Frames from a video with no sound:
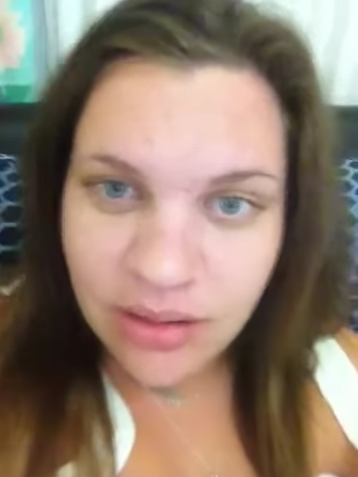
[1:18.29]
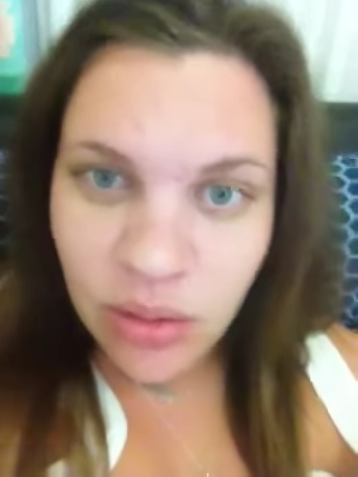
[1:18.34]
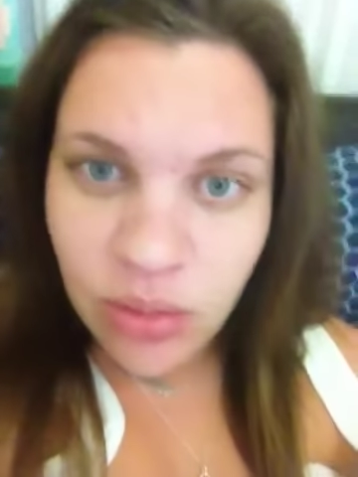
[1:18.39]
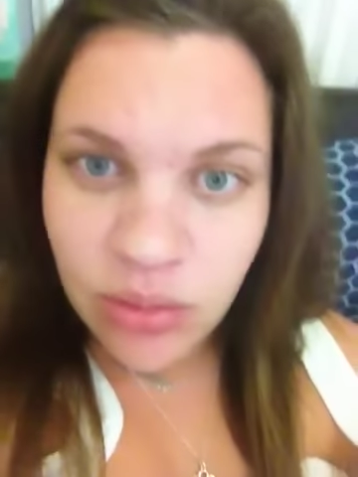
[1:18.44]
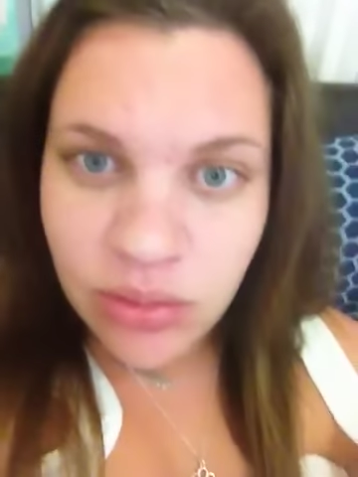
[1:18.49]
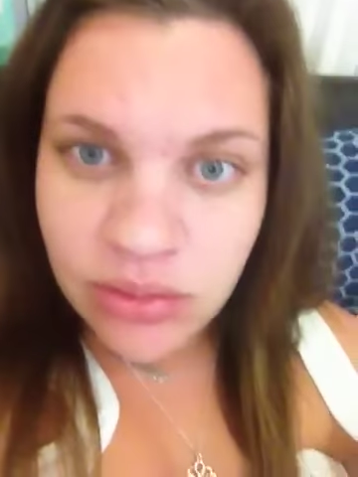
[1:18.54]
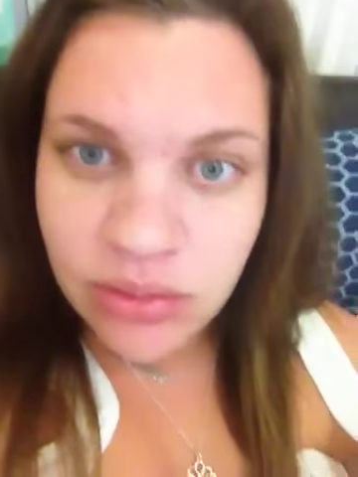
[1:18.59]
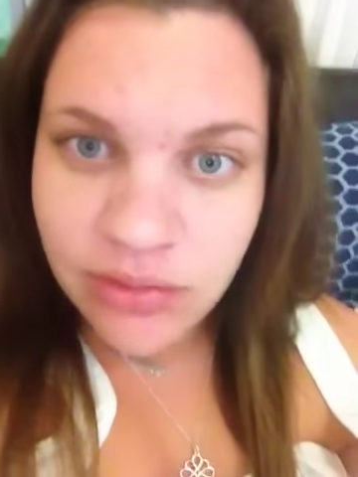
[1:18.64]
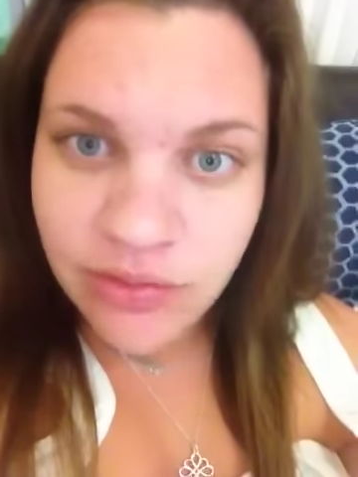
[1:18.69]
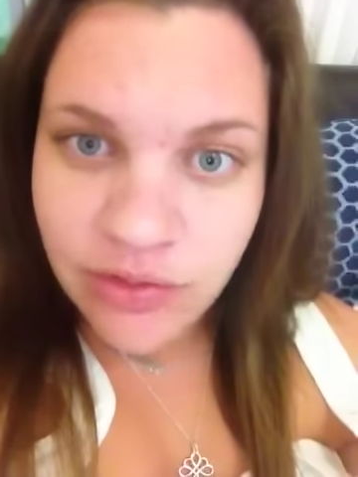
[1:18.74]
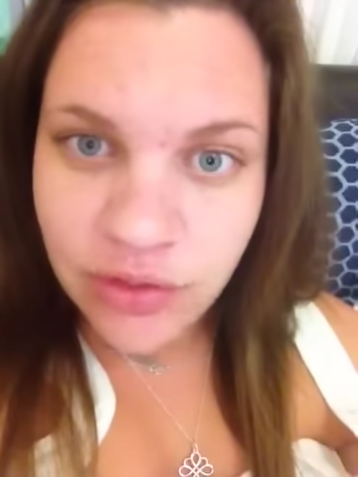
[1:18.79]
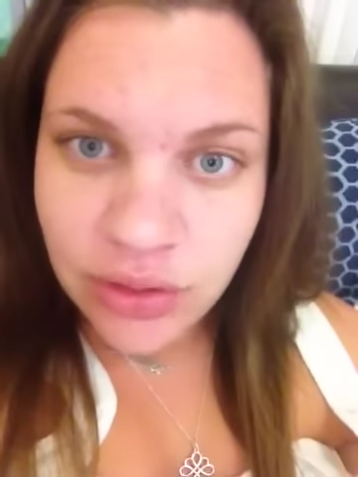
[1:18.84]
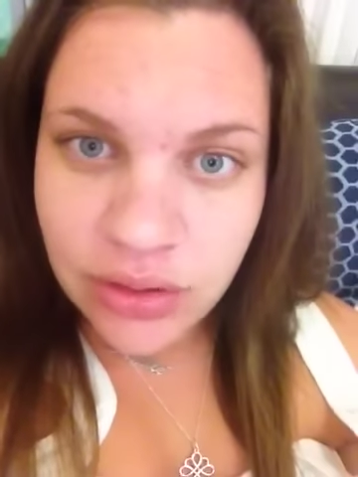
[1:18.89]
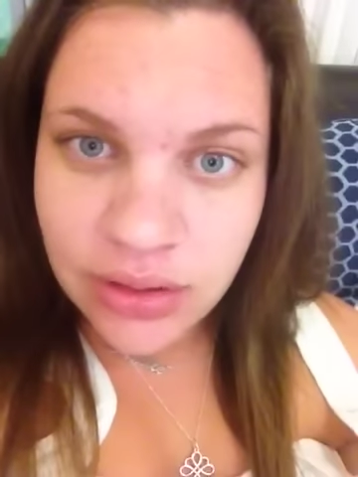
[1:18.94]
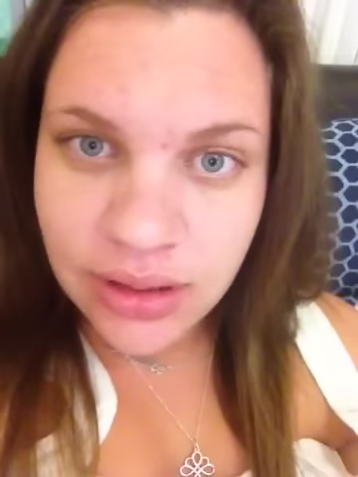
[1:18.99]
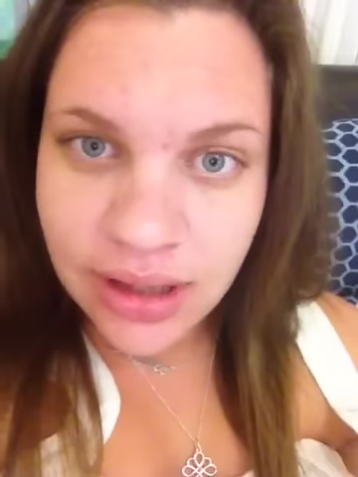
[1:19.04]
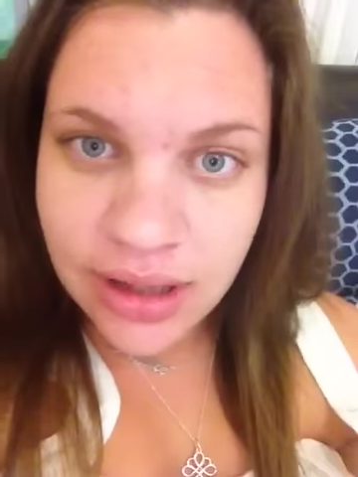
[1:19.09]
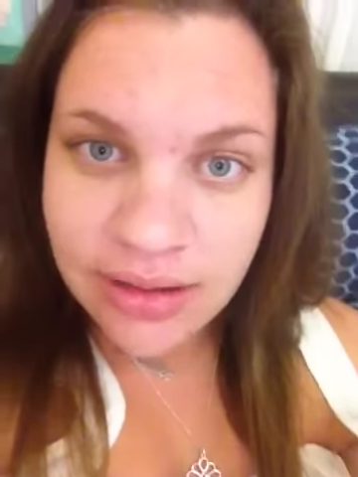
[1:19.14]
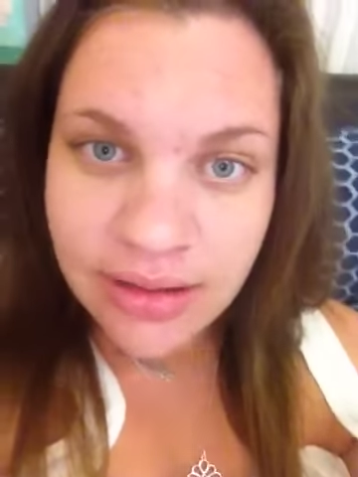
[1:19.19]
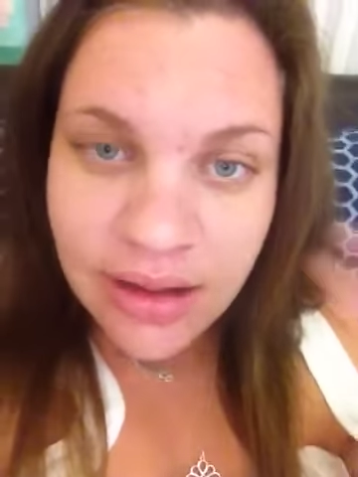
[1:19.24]
all the food
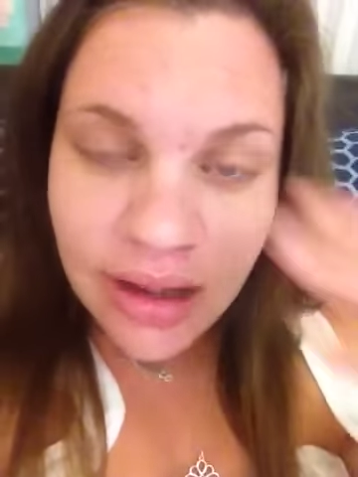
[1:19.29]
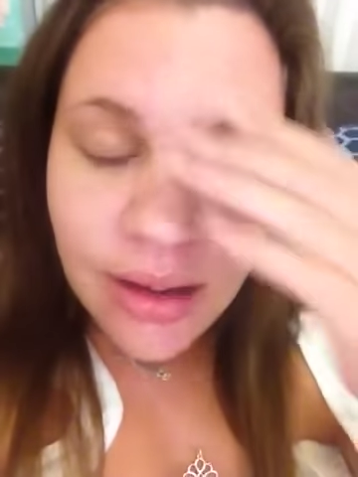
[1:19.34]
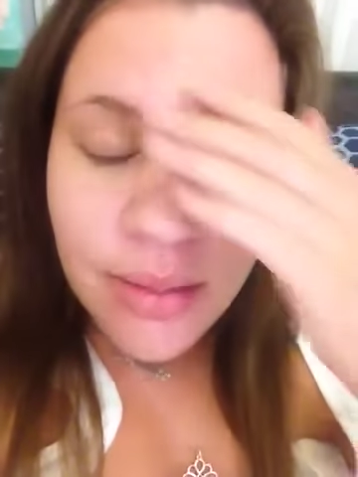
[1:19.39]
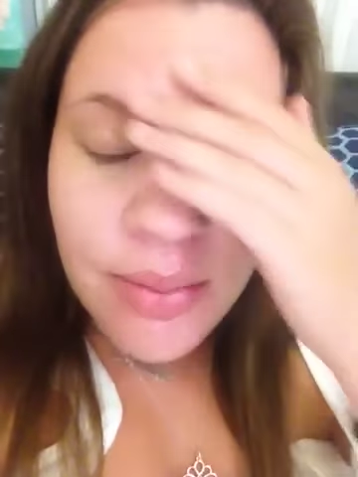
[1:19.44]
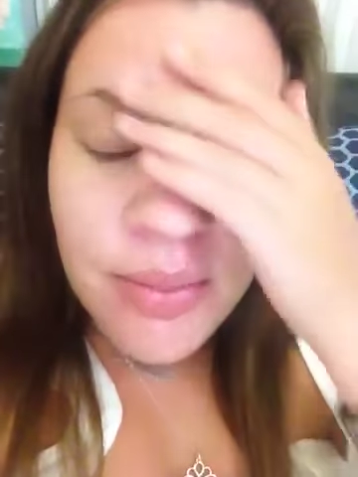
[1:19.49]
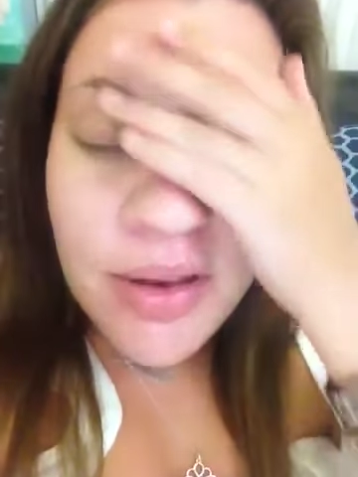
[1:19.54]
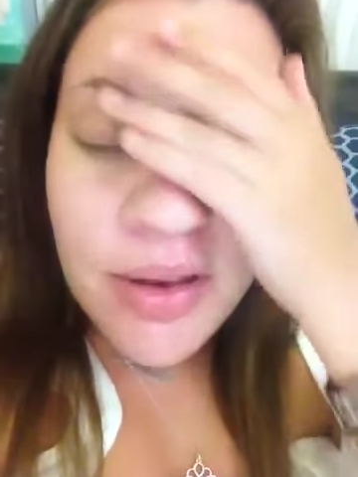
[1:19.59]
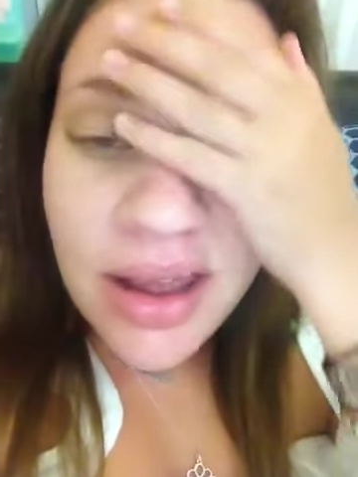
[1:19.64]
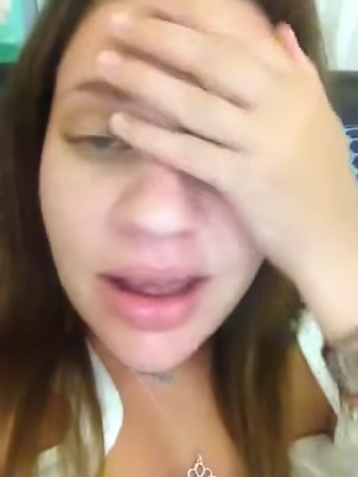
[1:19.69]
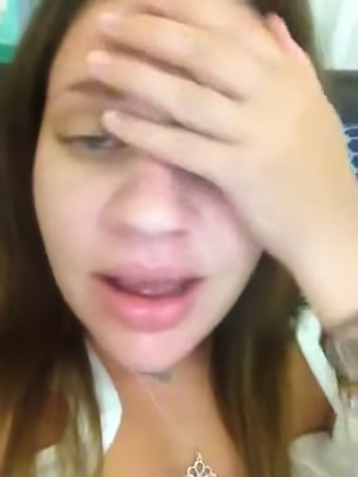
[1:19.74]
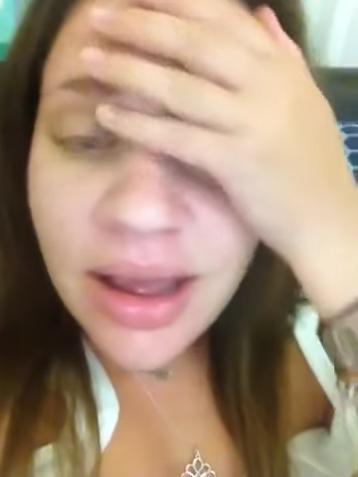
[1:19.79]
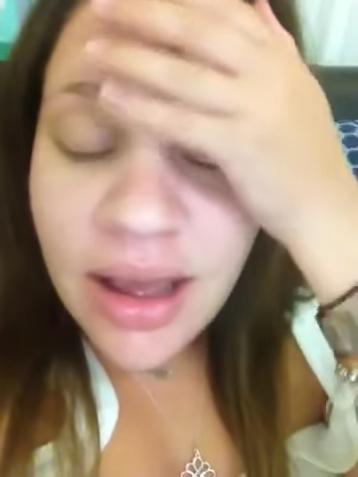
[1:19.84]
and that's kept,